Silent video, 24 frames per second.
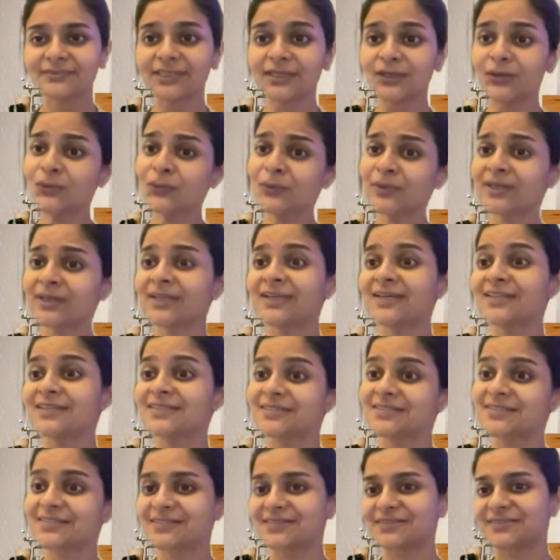okay,
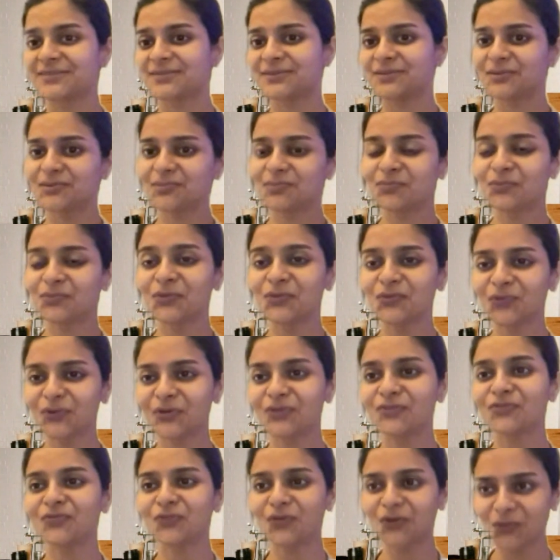let's move
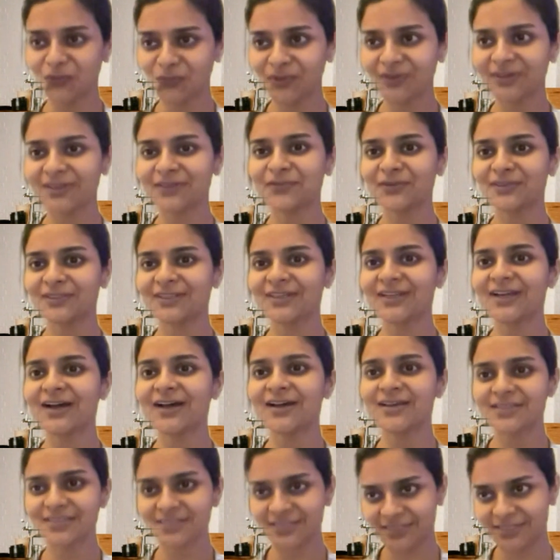on forward with the
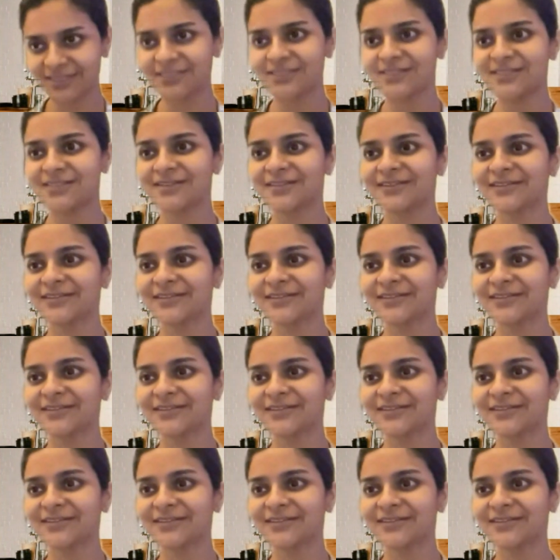last